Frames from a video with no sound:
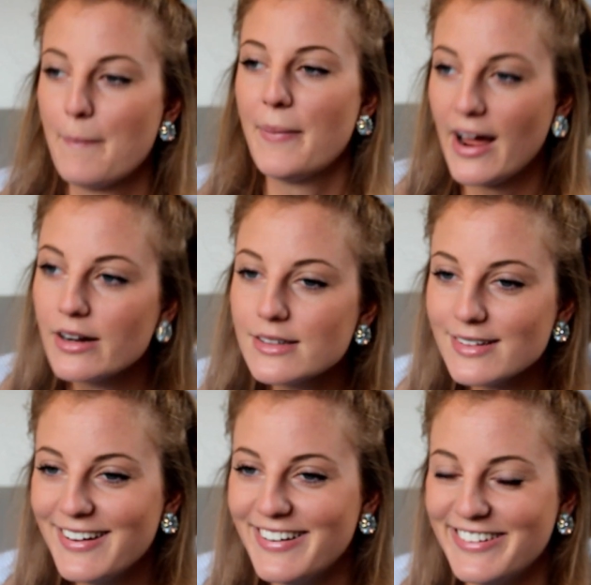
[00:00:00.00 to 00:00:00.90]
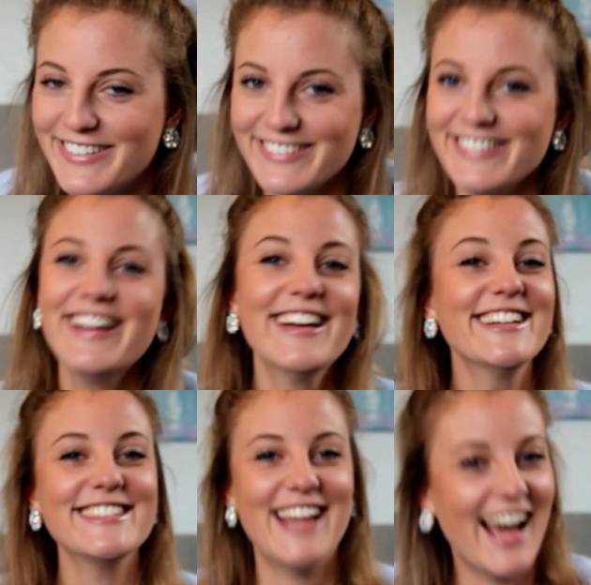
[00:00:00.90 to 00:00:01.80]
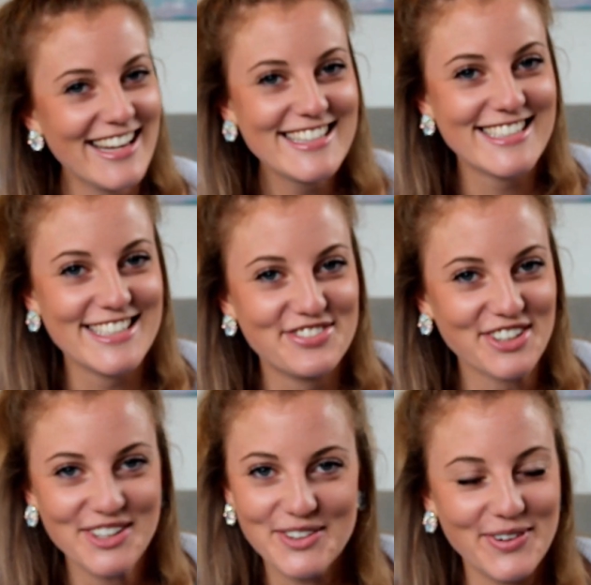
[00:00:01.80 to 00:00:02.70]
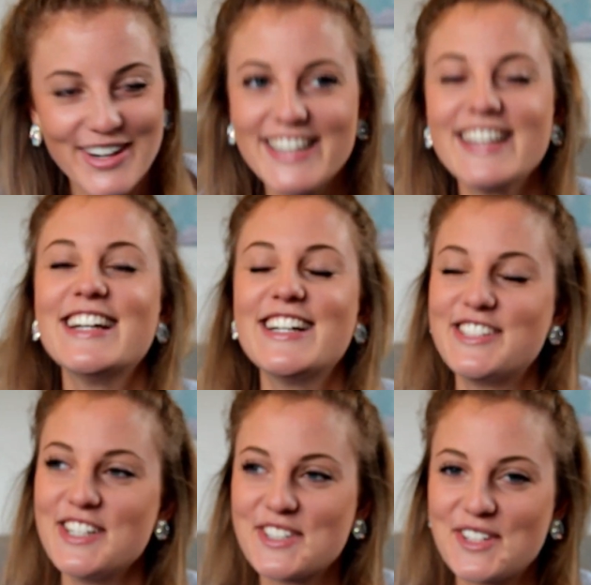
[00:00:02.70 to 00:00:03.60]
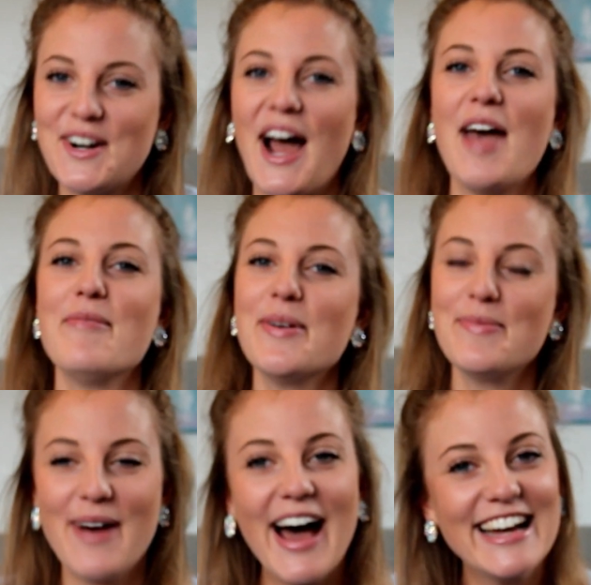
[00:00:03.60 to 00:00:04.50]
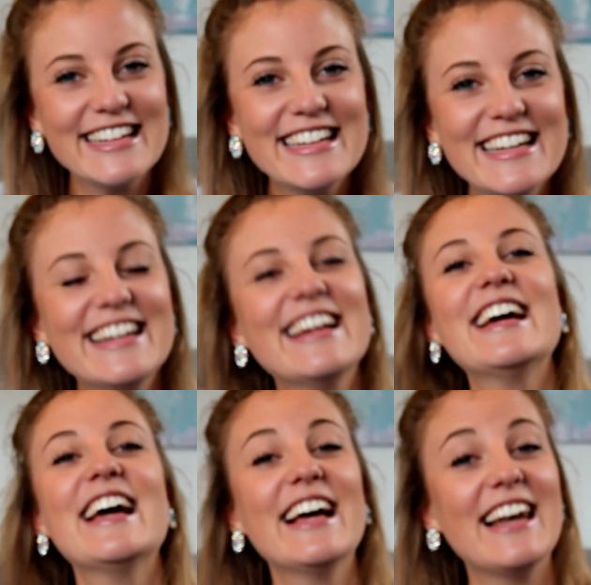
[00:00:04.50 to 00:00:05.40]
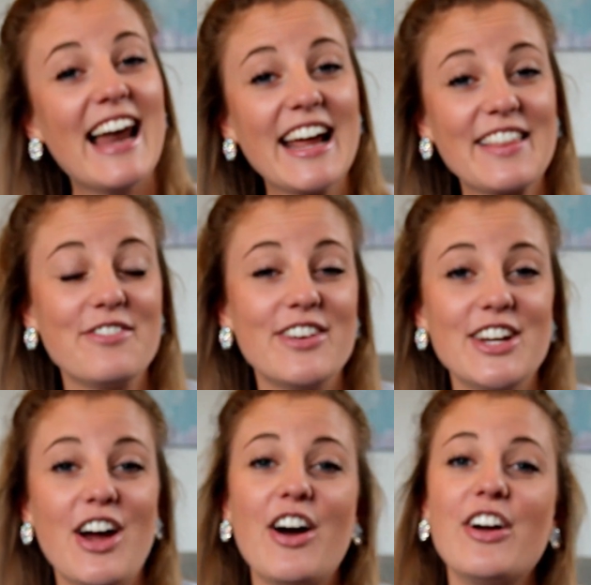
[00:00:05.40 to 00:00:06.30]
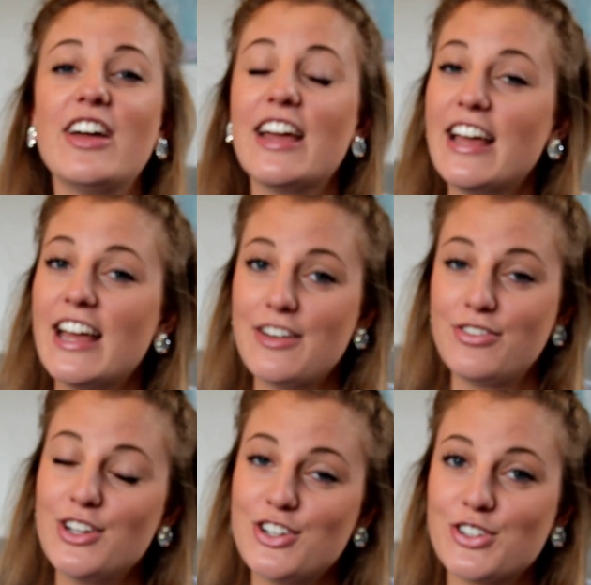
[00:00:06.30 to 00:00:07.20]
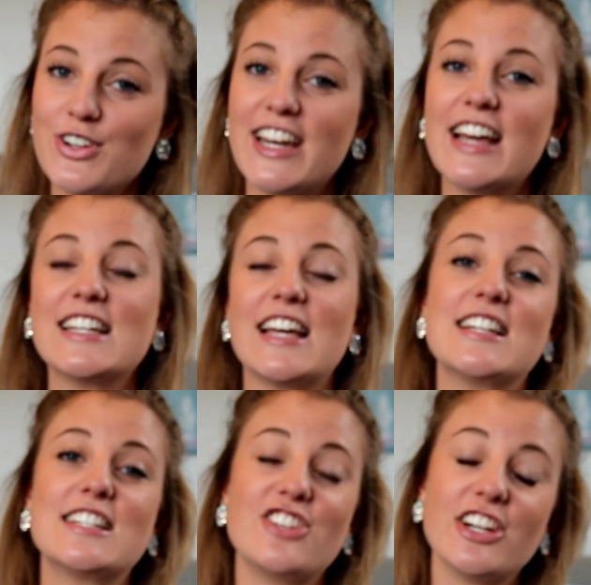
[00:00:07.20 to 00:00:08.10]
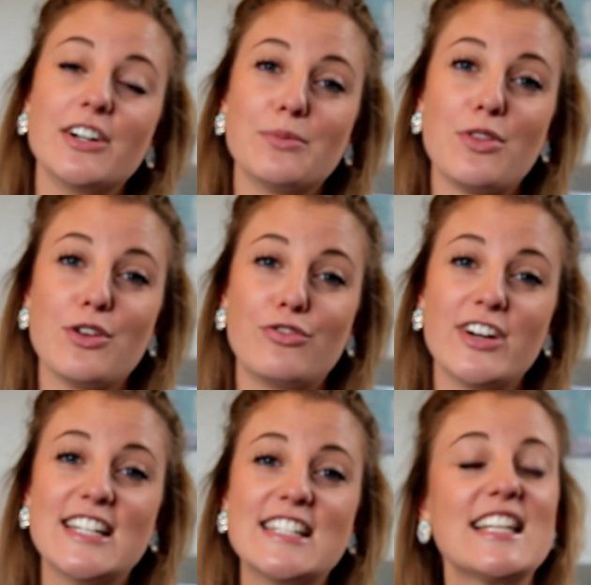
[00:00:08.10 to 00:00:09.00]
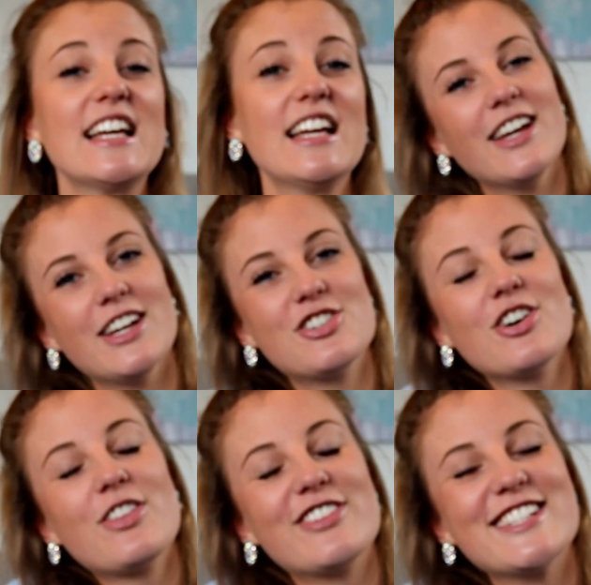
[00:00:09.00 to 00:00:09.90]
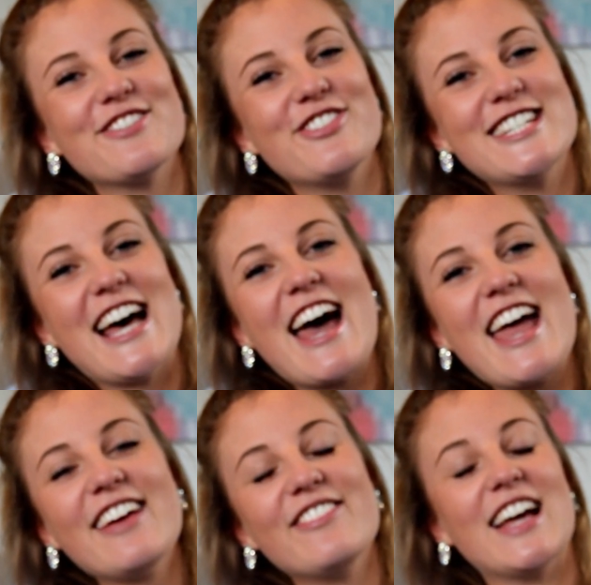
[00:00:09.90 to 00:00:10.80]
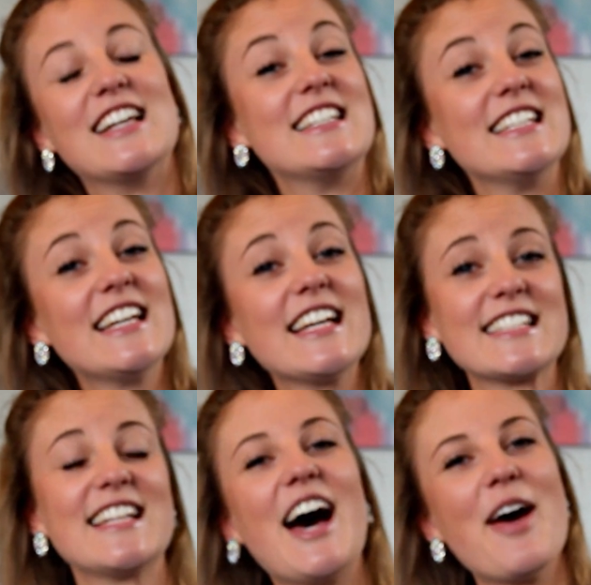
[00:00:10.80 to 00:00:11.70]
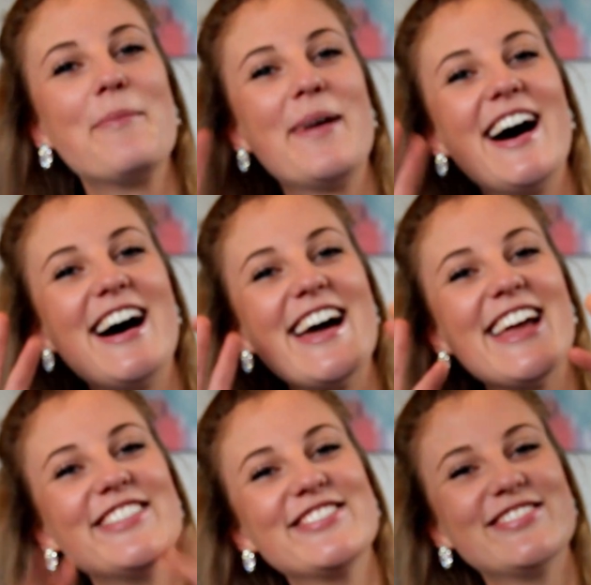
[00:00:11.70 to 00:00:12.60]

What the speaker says: button. That's a difficult word. Subscribe button. Like the video if you enjoyed it and share it with your friends. Enjoy the rest of your day and see you next time. Bye!